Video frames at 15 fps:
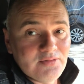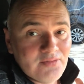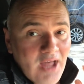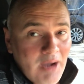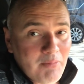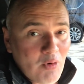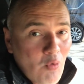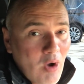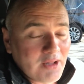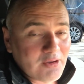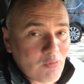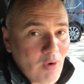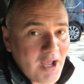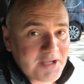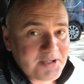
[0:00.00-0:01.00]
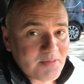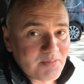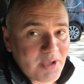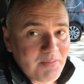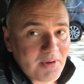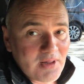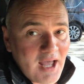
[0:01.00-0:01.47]
Number one question
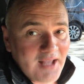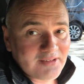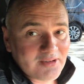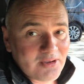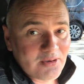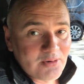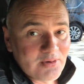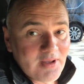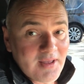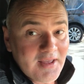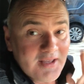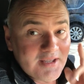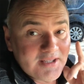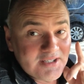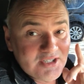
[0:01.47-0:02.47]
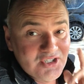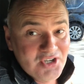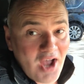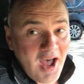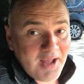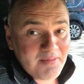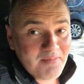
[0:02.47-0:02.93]
people ask you,
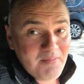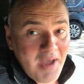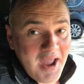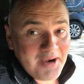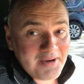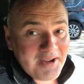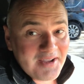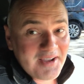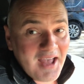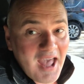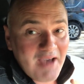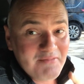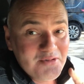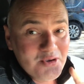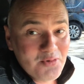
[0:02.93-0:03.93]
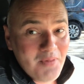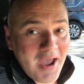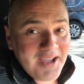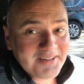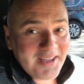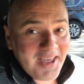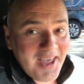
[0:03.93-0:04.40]
John, Mary, have you
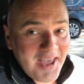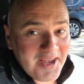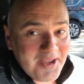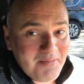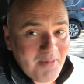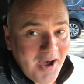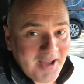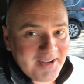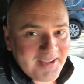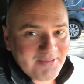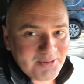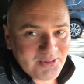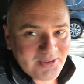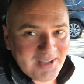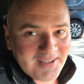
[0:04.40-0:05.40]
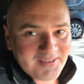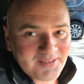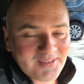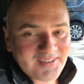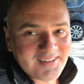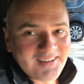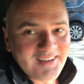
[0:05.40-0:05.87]
made any money with
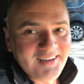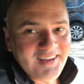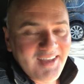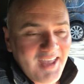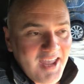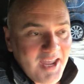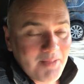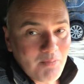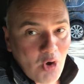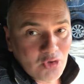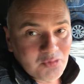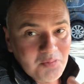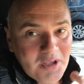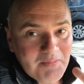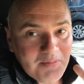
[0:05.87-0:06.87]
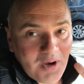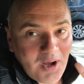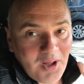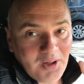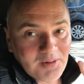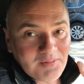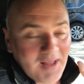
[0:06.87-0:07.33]
this? And most
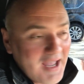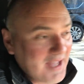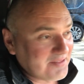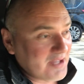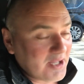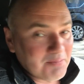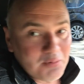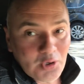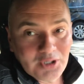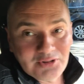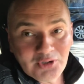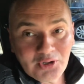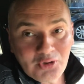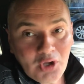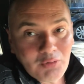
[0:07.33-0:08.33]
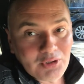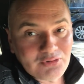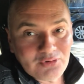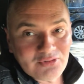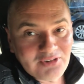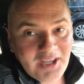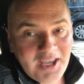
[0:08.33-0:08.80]
people at that point don't know what
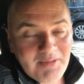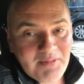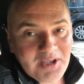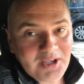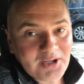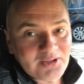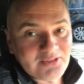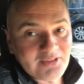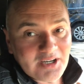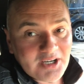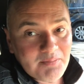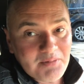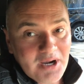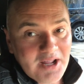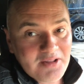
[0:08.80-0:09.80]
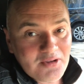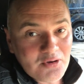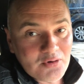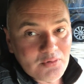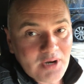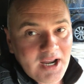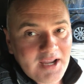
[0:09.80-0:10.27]
to say because they're brand
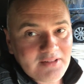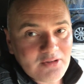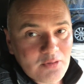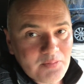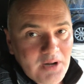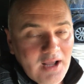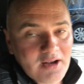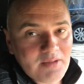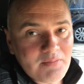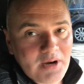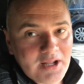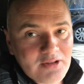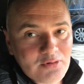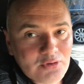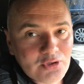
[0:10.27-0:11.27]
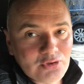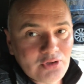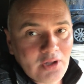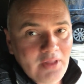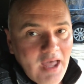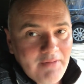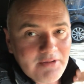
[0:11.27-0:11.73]
new, right? You're probably brand new. You
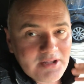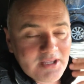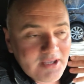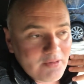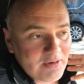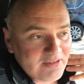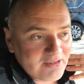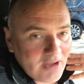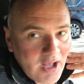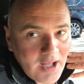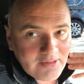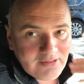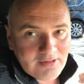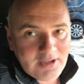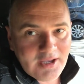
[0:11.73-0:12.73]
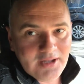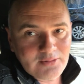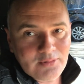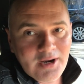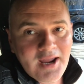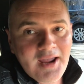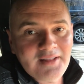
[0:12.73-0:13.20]
don't have any results
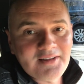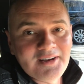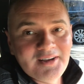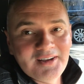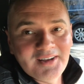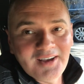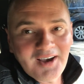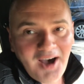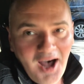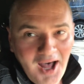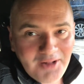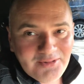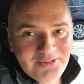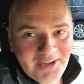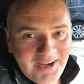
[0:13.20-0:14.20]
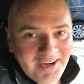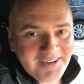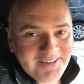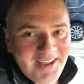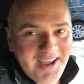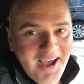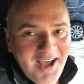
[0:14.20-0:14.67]
yet, right? How
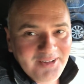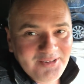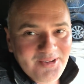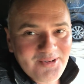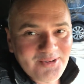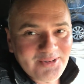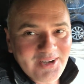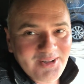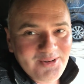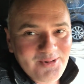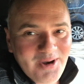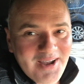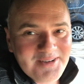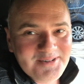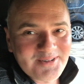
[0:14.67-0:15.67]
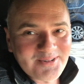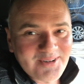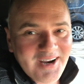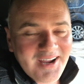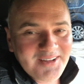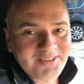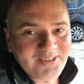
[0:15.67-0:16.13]
dare they asking you that question,
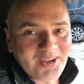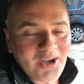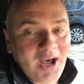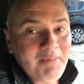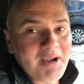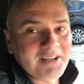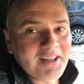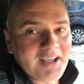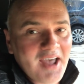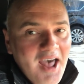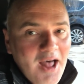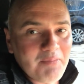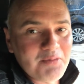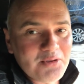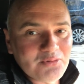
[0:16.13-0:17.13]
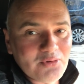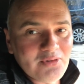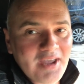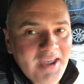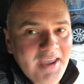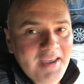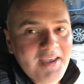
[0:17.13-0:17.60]
right? So I'm gonna help you
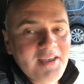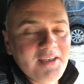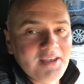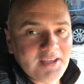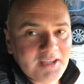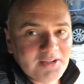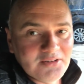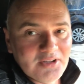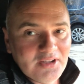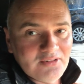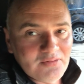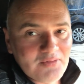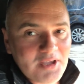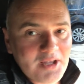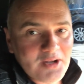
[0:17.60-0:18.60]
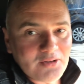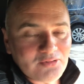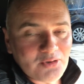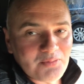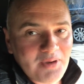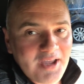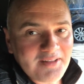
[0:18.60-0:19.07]
today in this video,
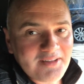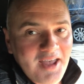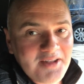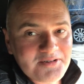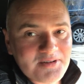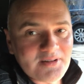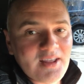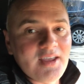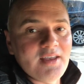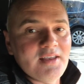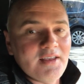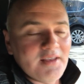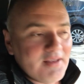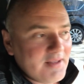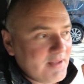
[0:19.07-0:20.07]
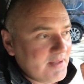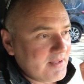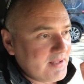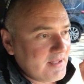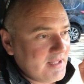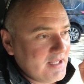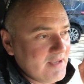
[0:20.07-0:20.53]
so pay attention.
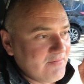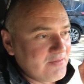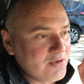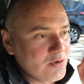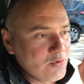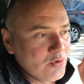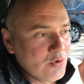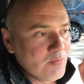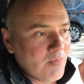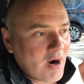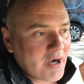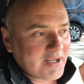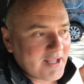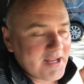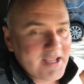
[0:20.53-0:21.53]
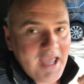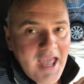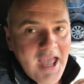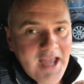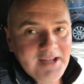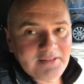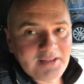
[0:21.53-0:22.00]
If you marketing
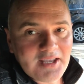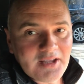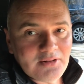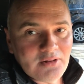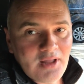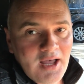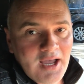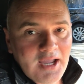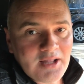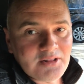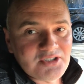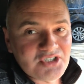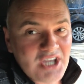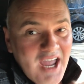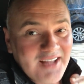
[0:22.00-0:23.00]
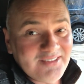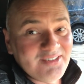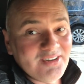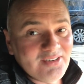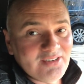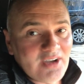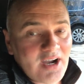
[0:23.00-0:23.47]
anything online,
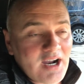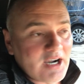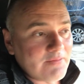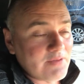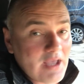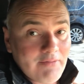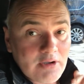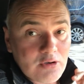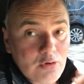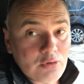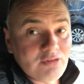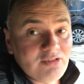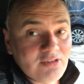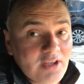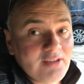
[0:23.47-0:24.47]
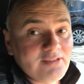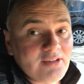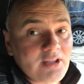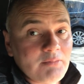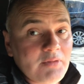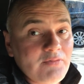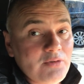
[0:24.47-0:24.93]
chances are, if you have a good
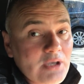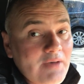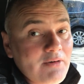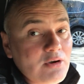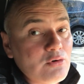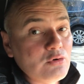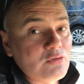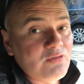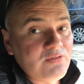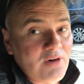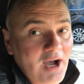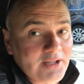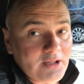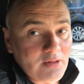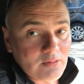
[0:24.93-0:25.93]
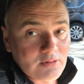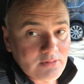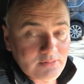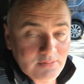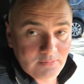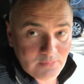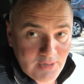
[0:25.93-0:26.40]
system, if you have a good funnel,
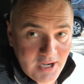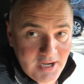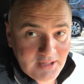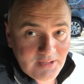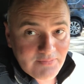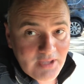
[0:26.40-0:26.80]
right?